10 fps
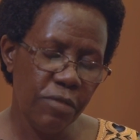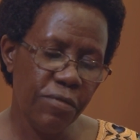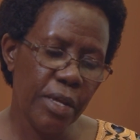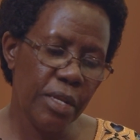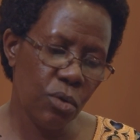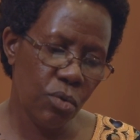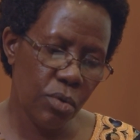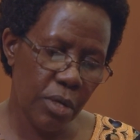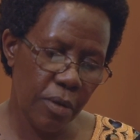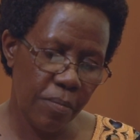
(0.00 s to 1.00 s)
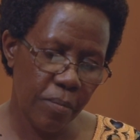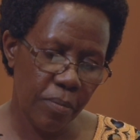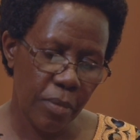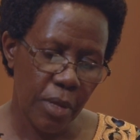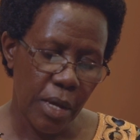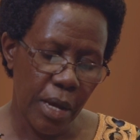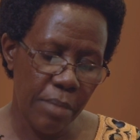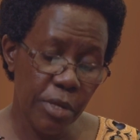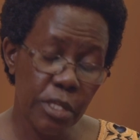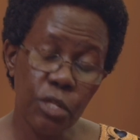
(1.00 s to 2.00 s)
a finding on
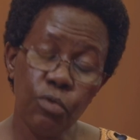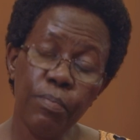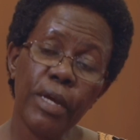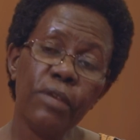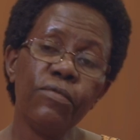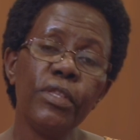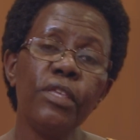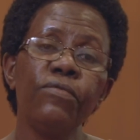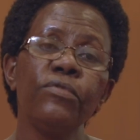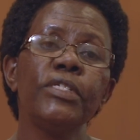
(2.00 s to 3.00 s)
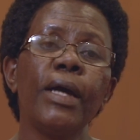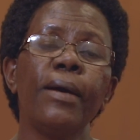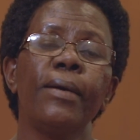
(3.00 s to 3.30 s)
ability to plan for the future.